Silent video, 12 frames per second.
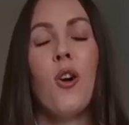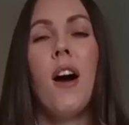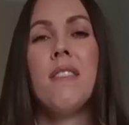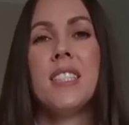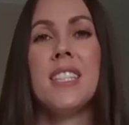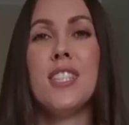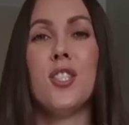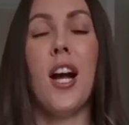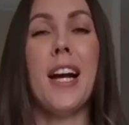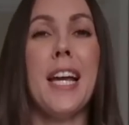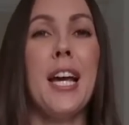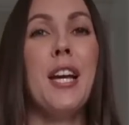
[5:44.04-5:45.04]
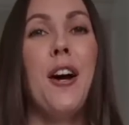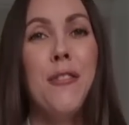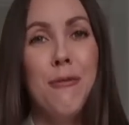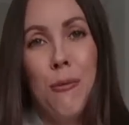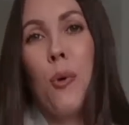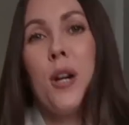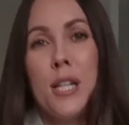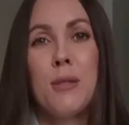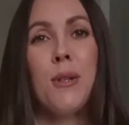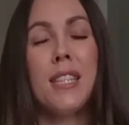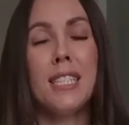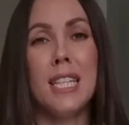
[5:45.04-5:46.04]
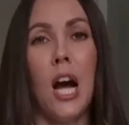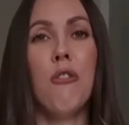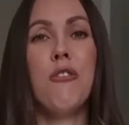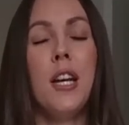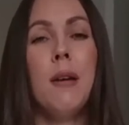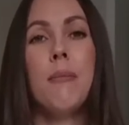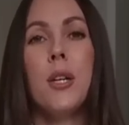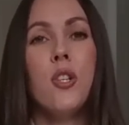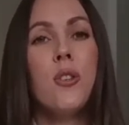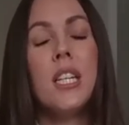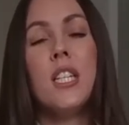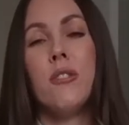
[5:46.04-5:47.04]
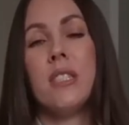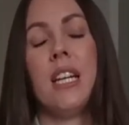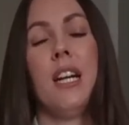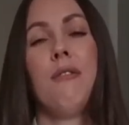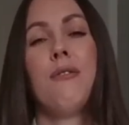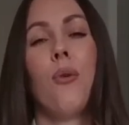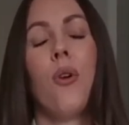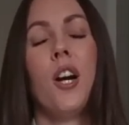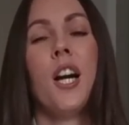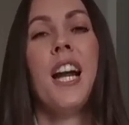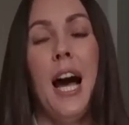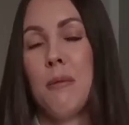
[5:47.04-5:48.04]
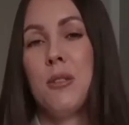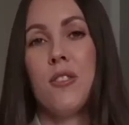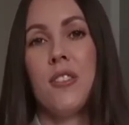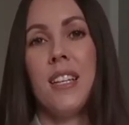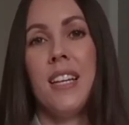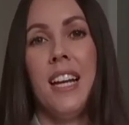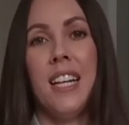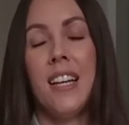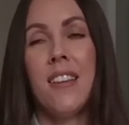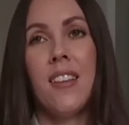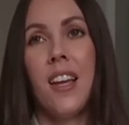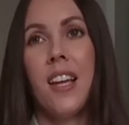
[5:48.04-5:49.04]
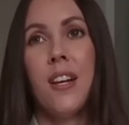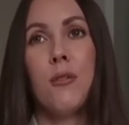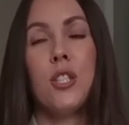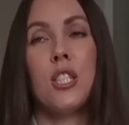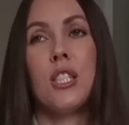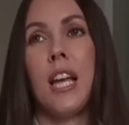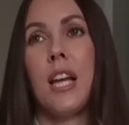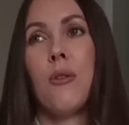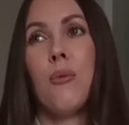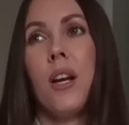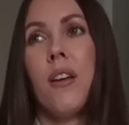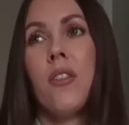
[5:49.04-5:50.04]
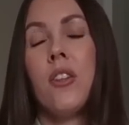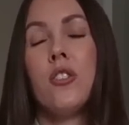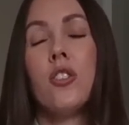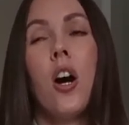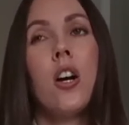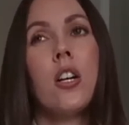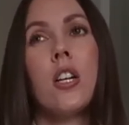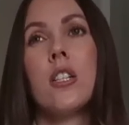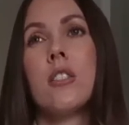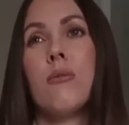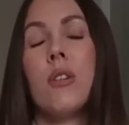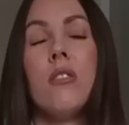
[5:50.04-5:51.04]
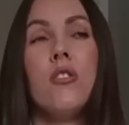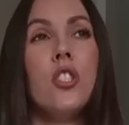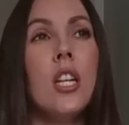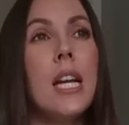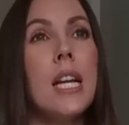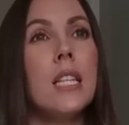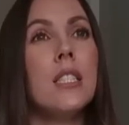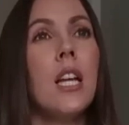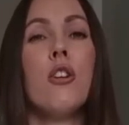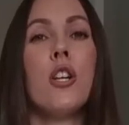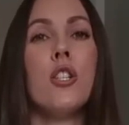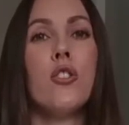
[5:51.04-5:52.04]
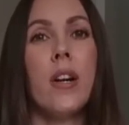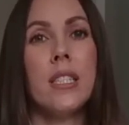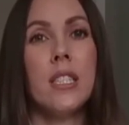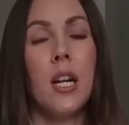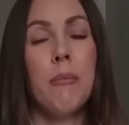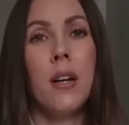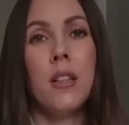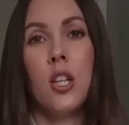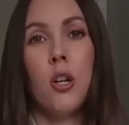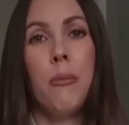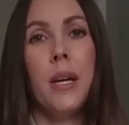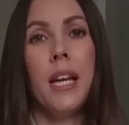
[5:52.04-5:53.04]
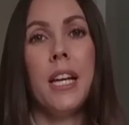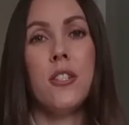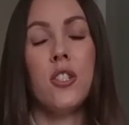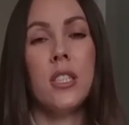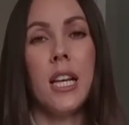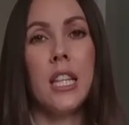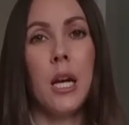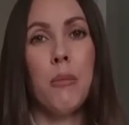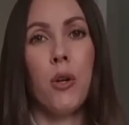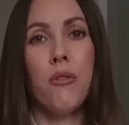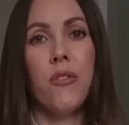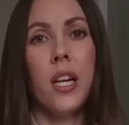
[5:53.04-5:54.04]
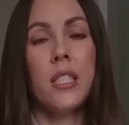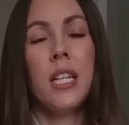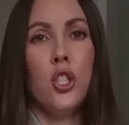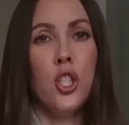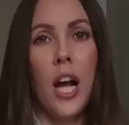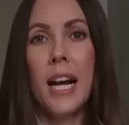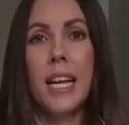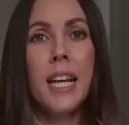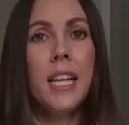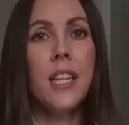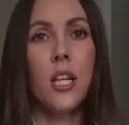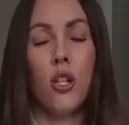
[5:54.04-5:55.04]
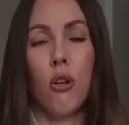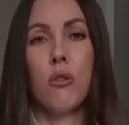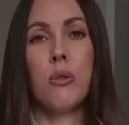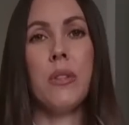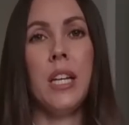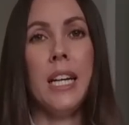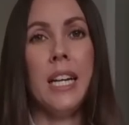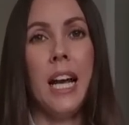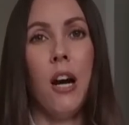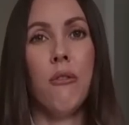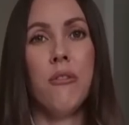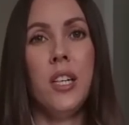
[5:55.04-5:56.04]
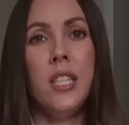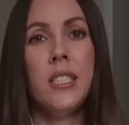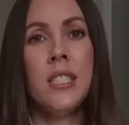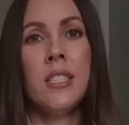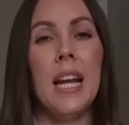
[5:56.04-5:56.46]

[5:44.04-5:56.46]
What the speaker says: obviously this jacket works with this outfit, but you can use it for absolutely anything, just like with joggers, with jeans. You can dress it up a little bit. It's just like that perfect jacket that goes with any outfit.